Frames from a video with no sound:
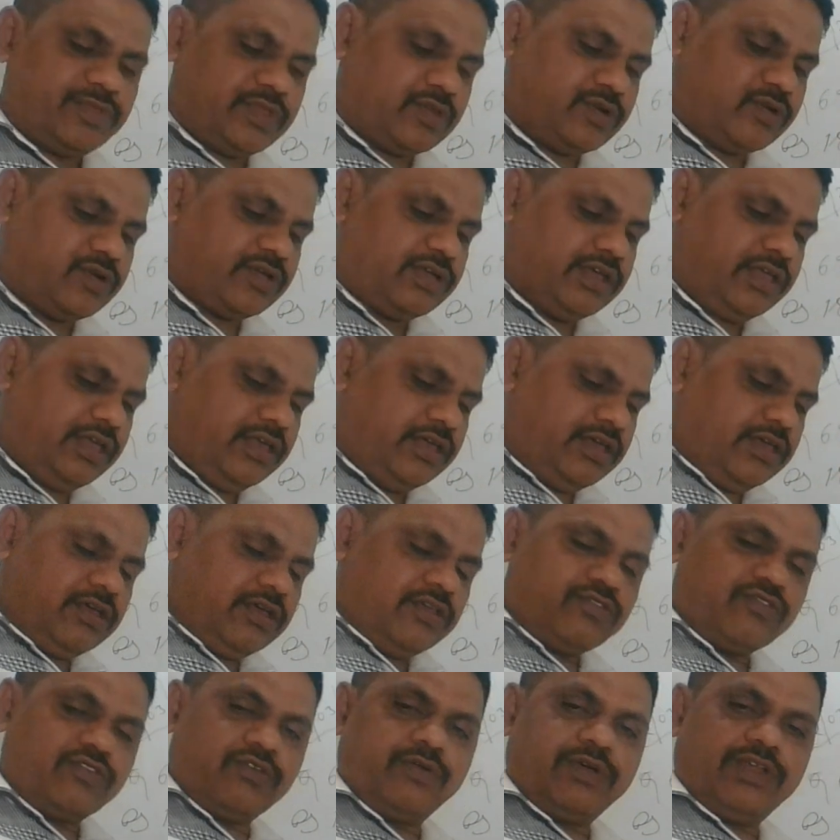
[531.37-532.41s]
Okay.
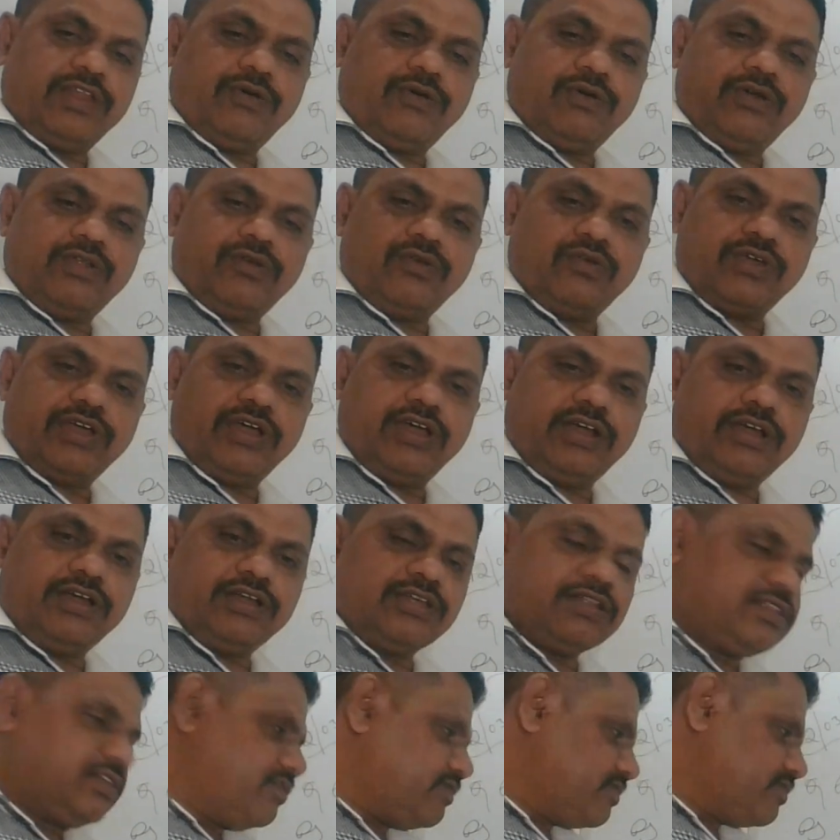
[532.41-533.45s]
So whenever you
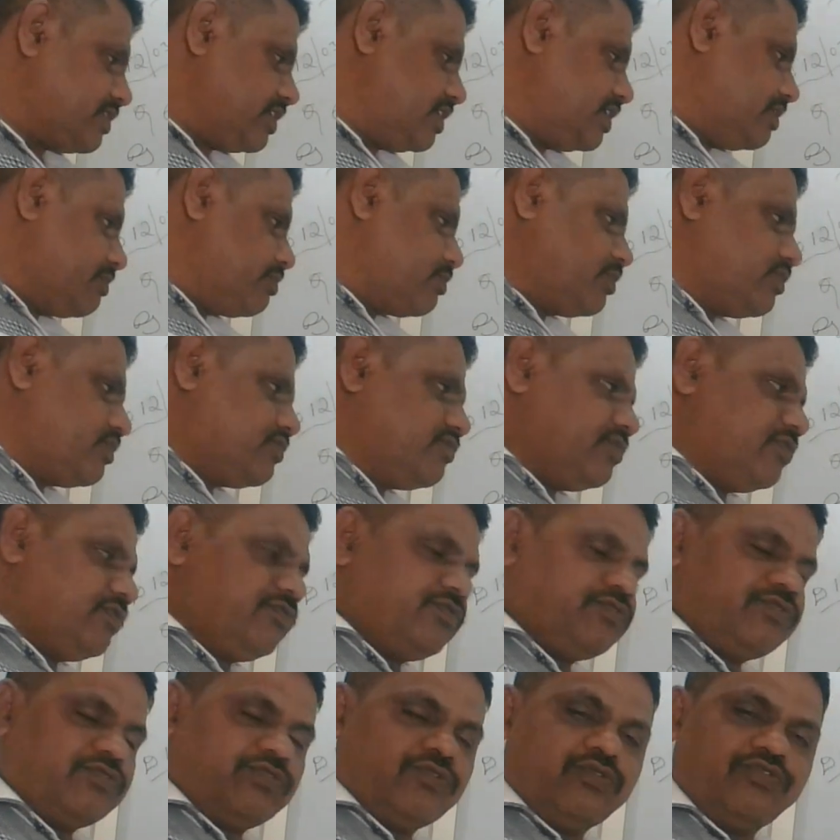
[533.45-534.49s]
get this kind of
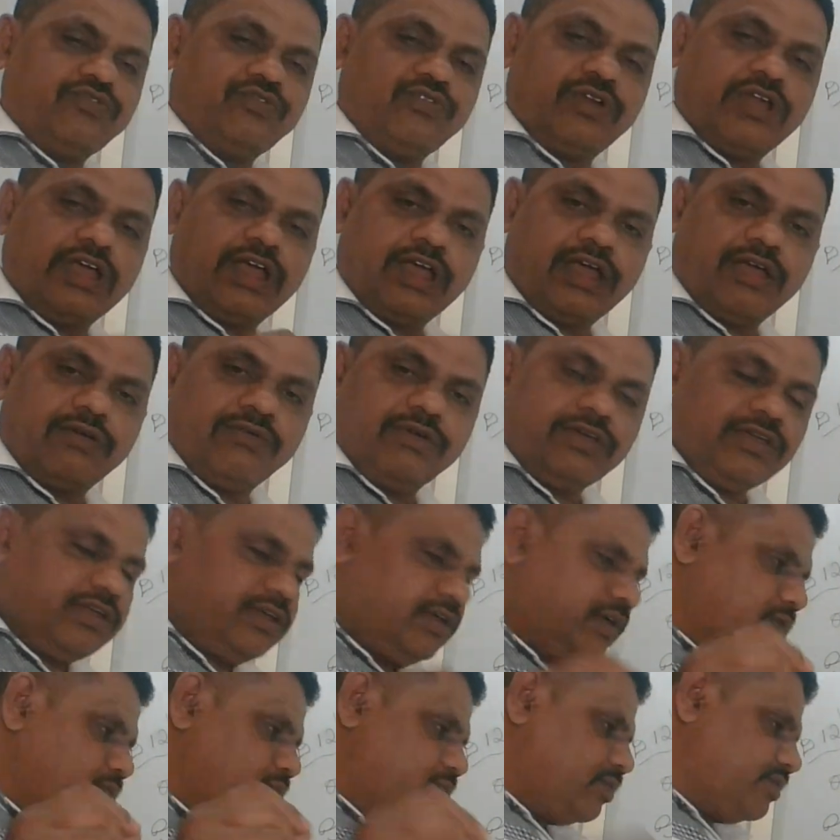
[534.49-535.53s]
questions, you should have a
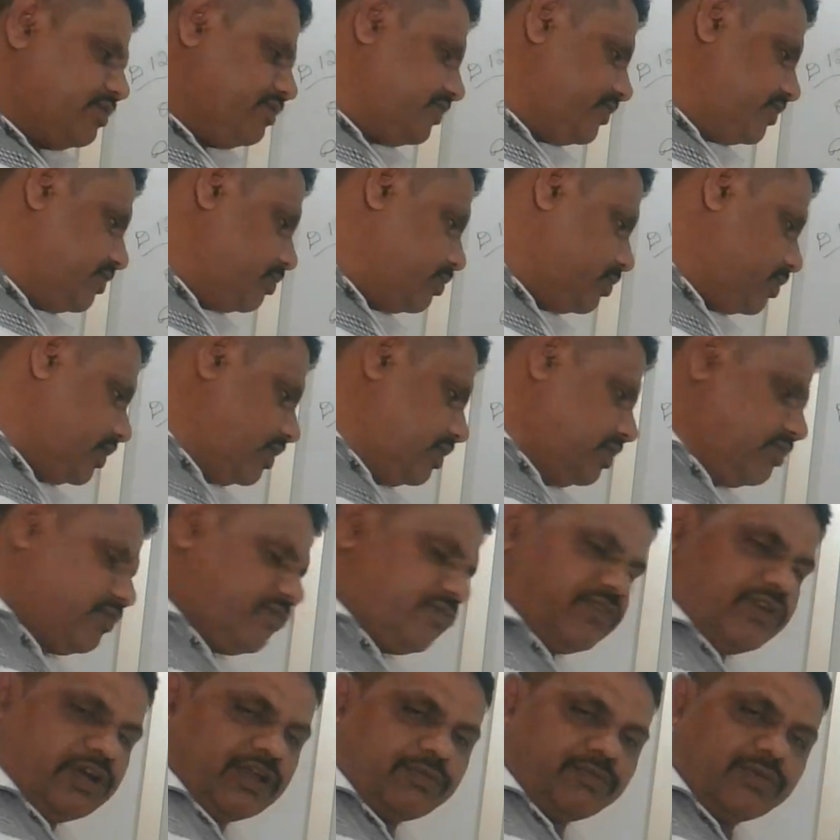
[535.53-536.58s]
one simple
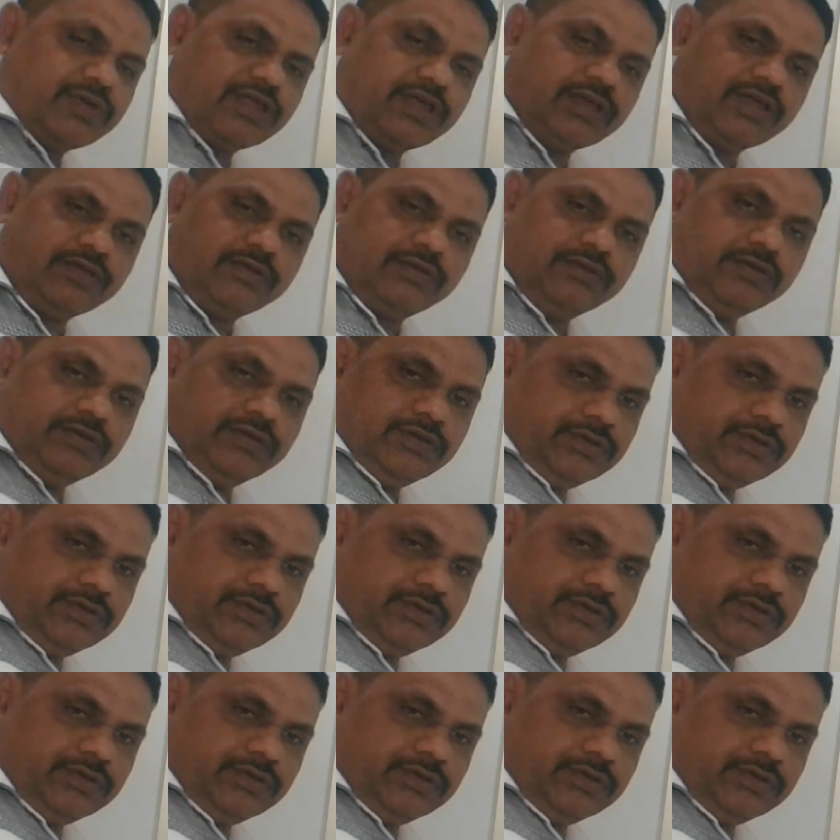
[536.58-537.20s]
formula.